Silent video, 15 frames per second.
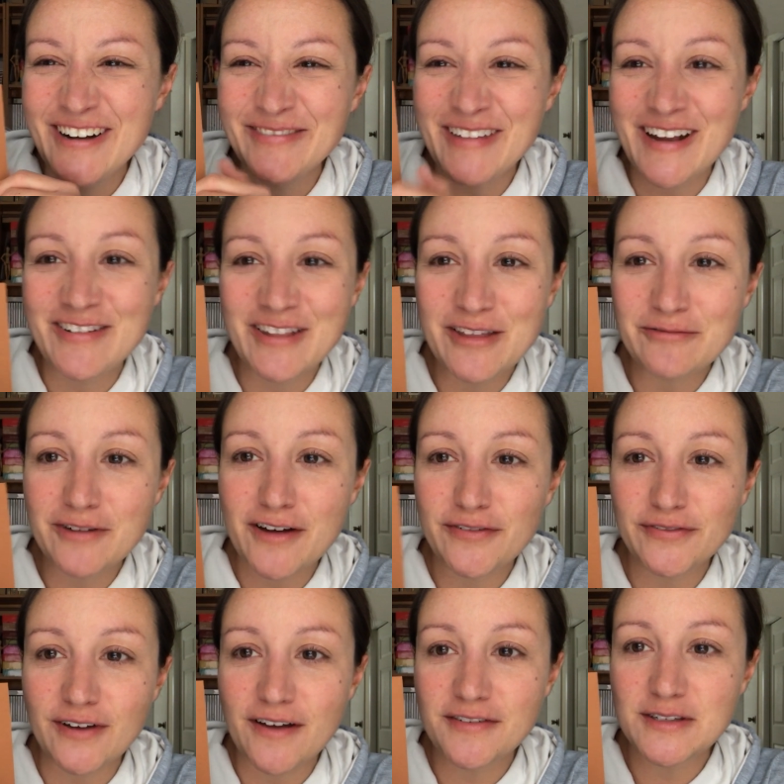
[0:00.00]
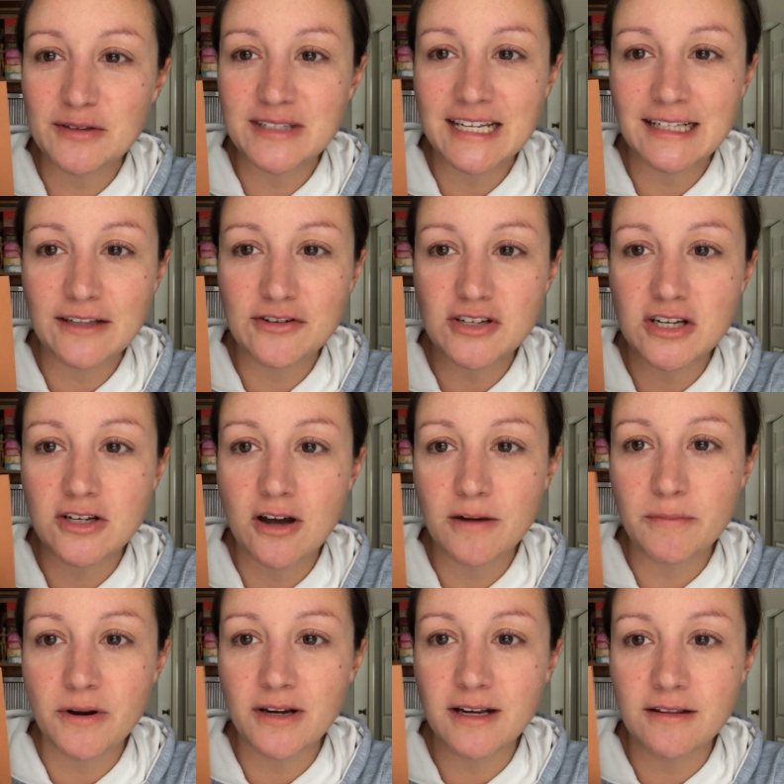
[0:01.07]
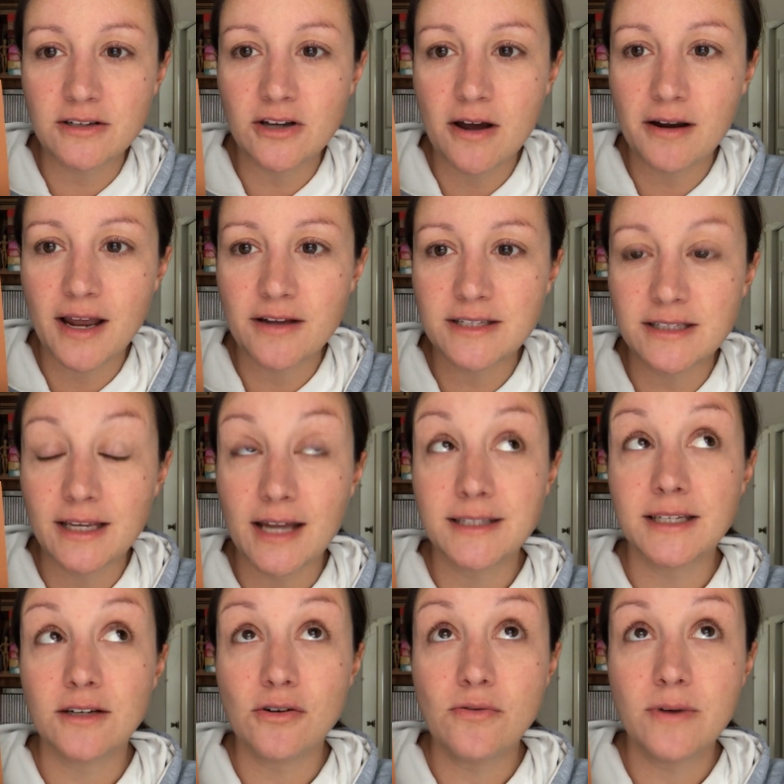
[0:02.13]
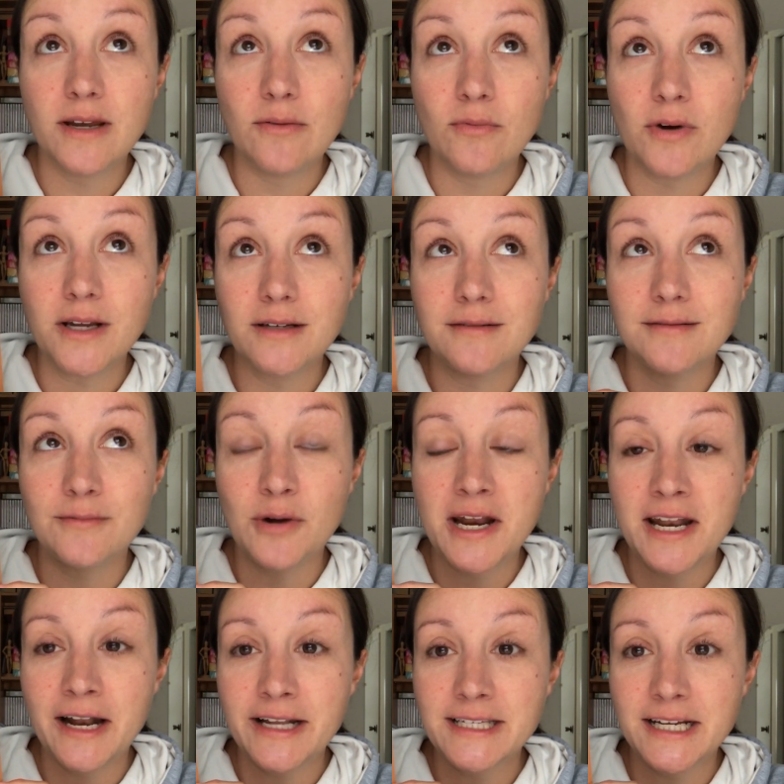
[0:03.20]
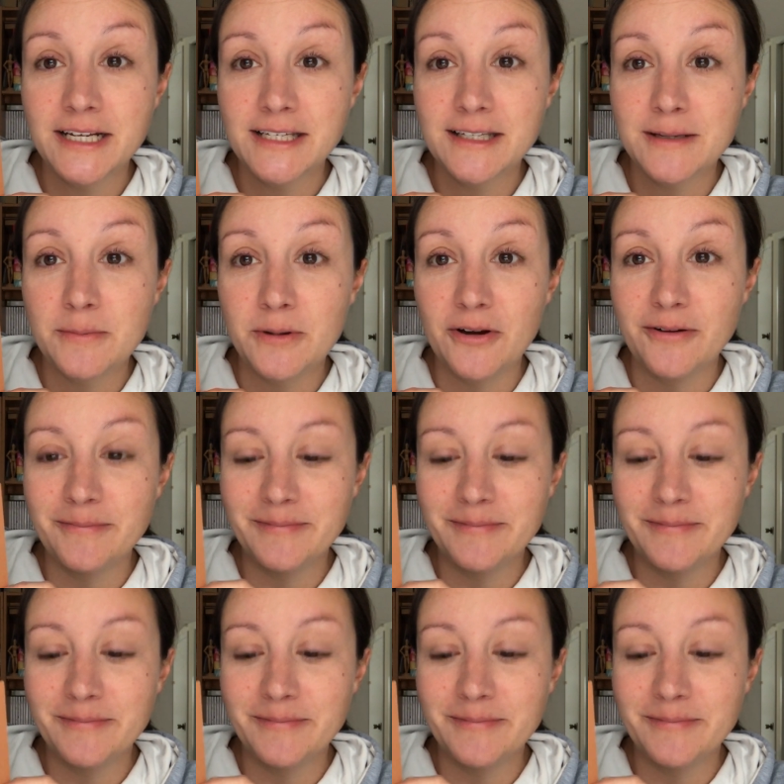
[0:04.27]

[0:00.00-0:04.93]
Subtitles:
and the rough, so it's like there's a dog barking in the doghouse, and the cat's like, oh wait, what? Why did I decide to sleep here?